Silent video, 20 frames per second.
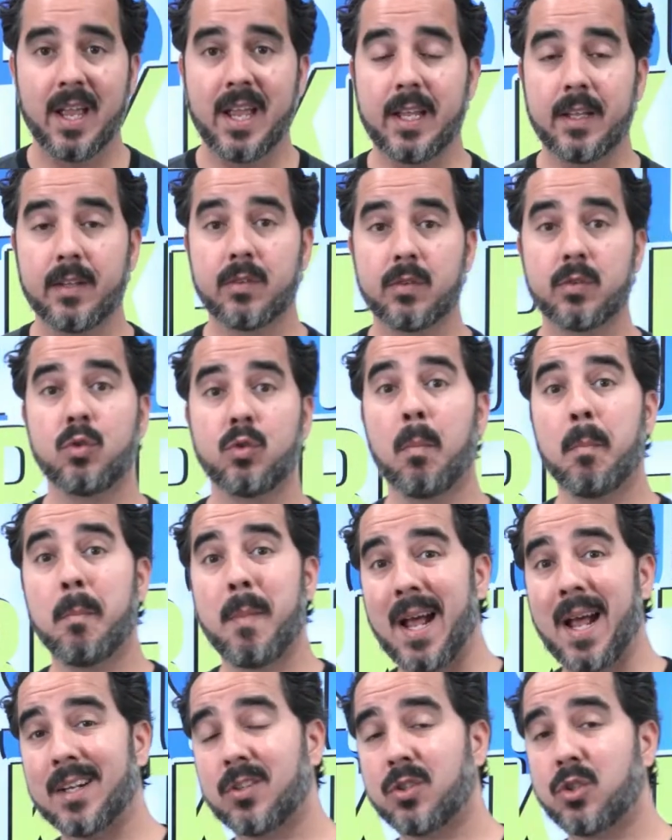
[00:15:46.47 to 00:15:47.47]
is to
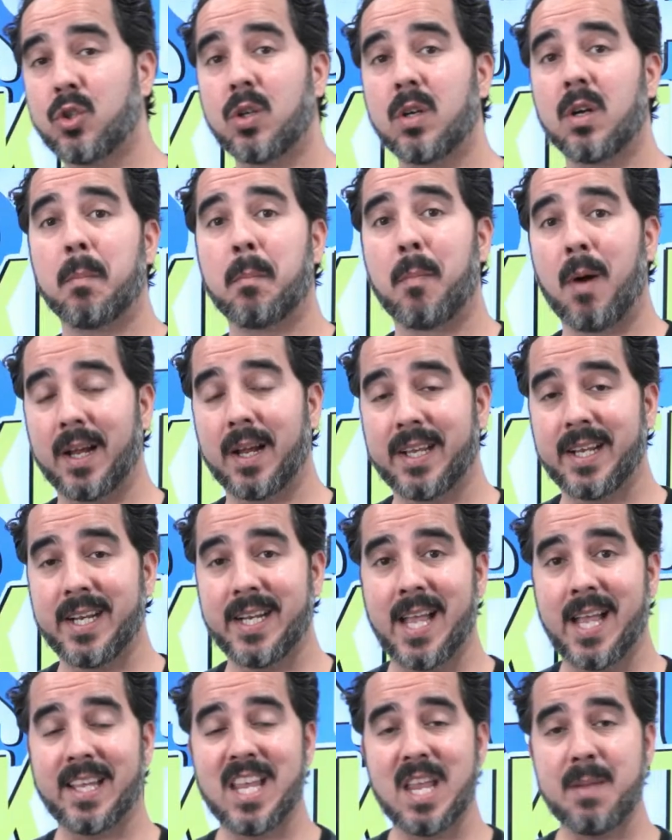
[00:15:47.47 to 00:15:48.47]
master
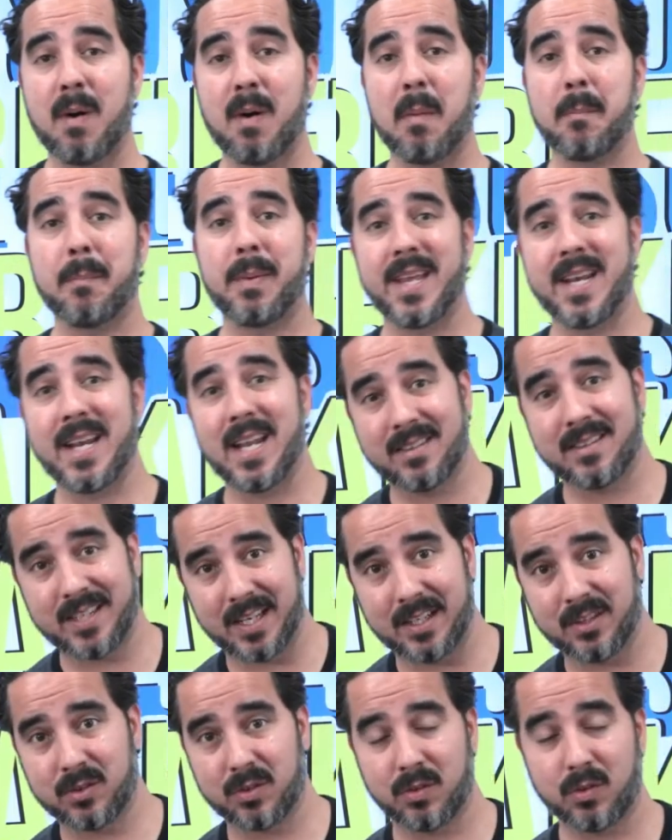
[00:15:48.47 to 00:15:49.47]
marketing and keep on paying
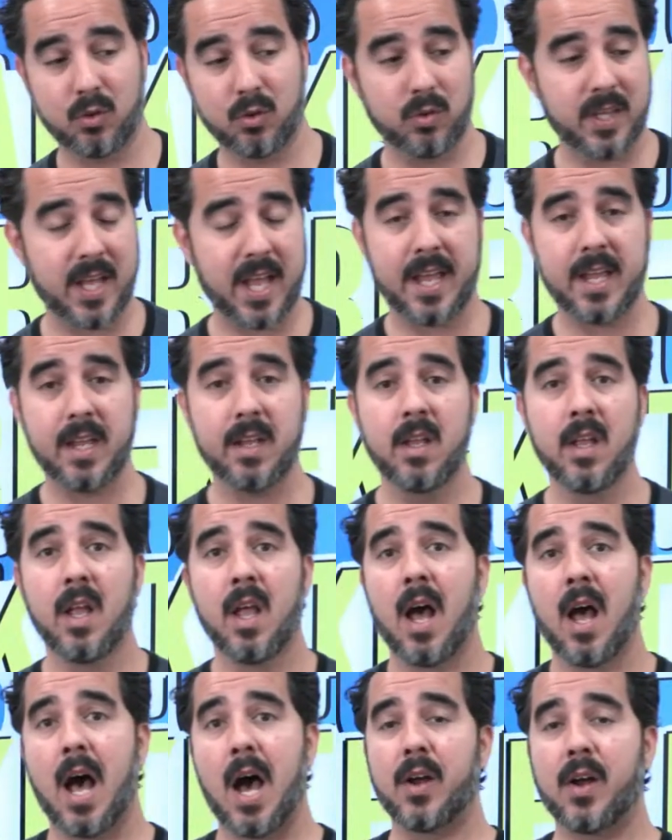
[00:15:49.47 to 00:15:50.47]
attention. So today,
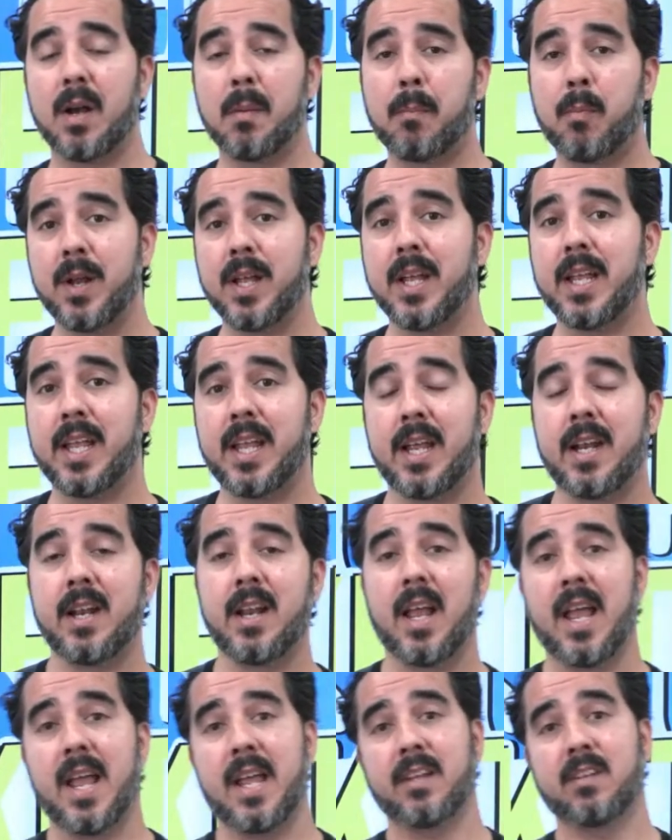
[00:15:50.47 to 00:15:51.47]
I'm gonna bring
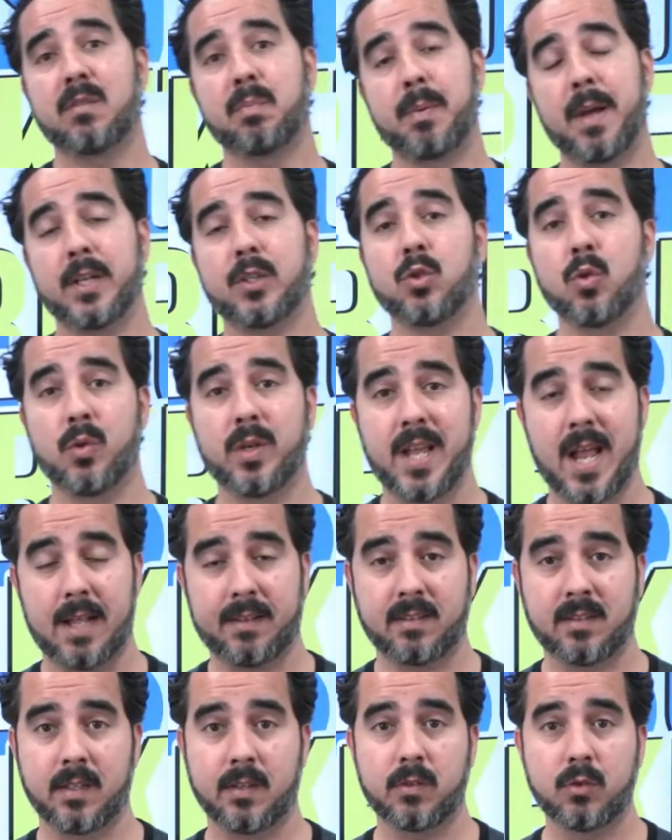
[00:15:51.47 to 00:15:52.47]
in a special
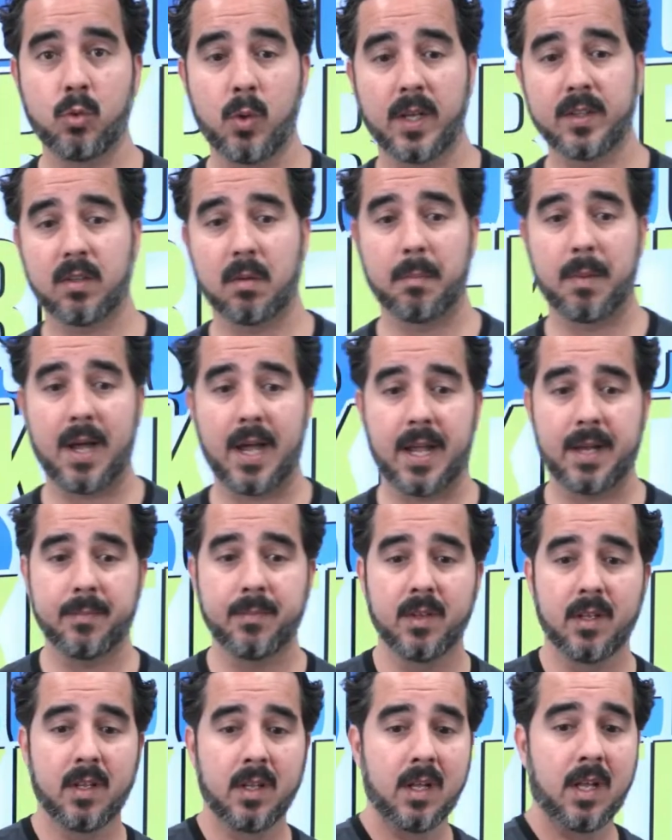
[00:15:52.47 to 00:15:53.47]
guest, a student of
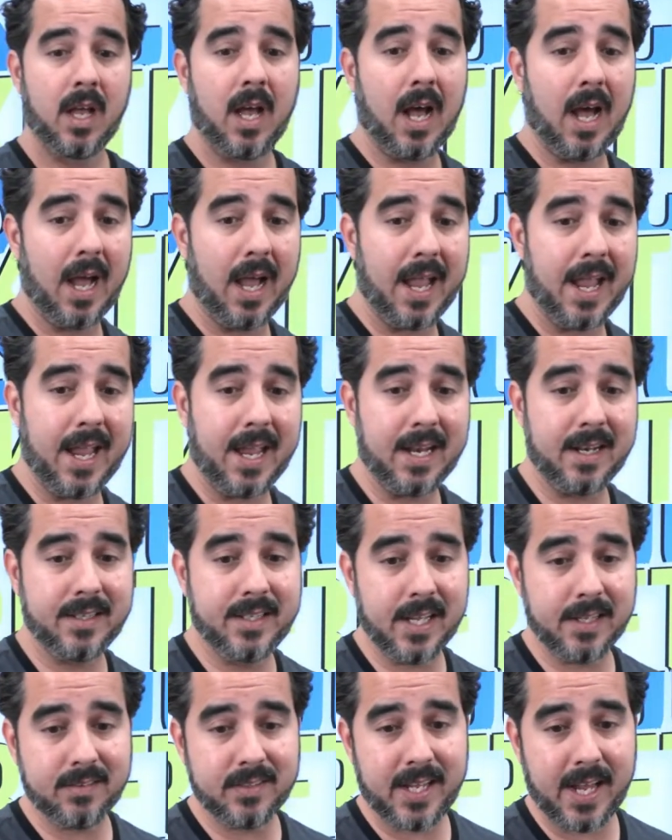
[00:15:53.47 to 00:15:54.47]
mine, and
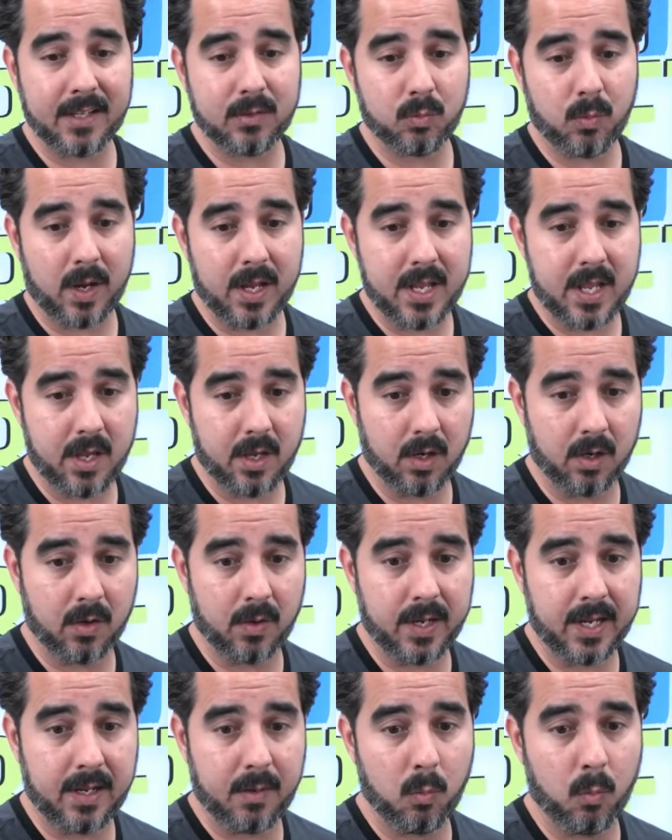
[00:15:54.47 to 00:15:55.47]
this guest right
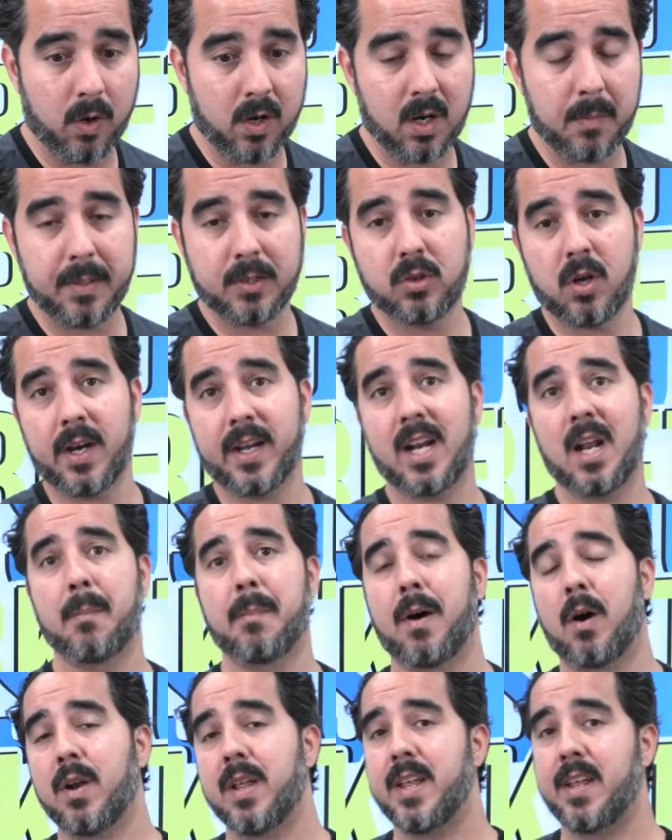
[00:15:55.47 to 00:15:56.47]
here, we're gonna be talking
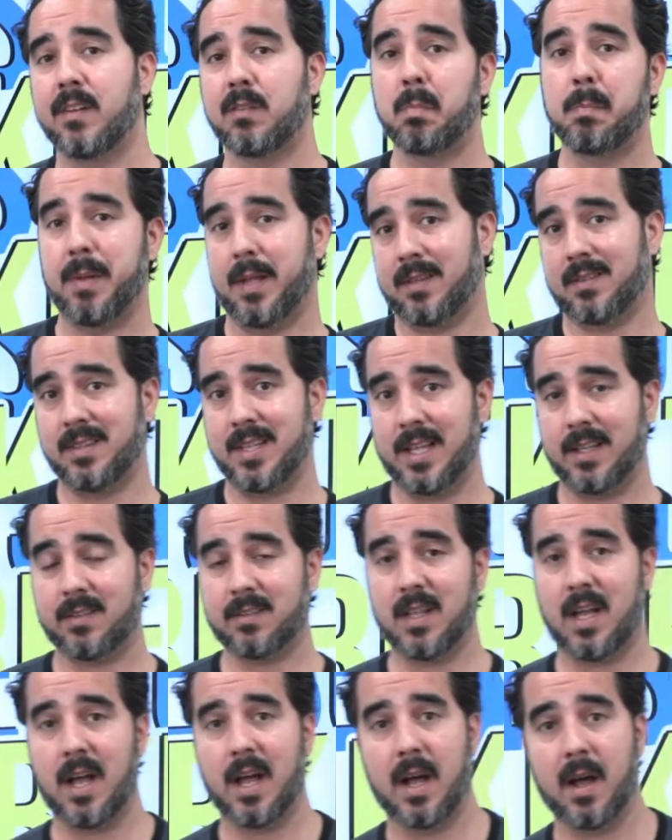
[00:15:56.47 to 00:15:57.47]
about his
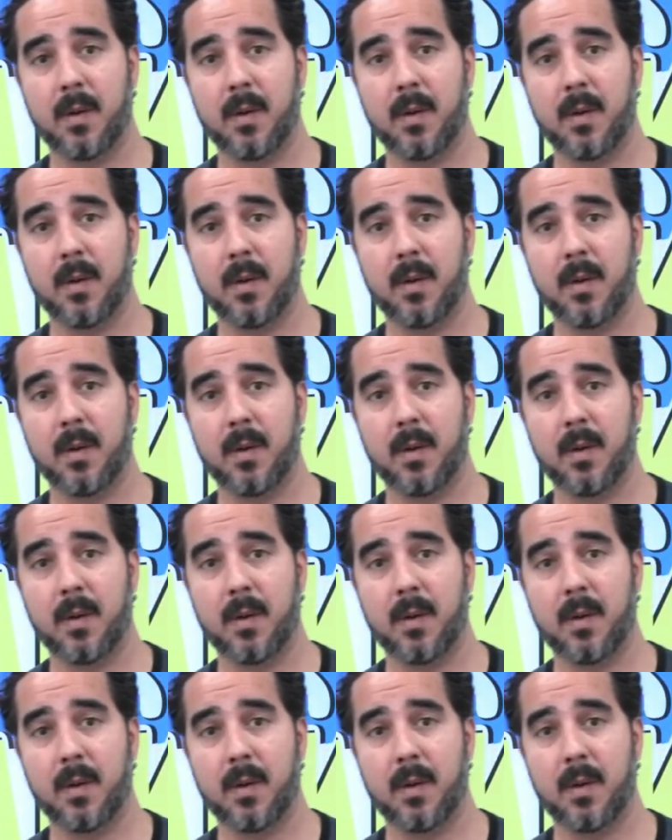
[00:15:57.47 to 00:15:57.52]
business.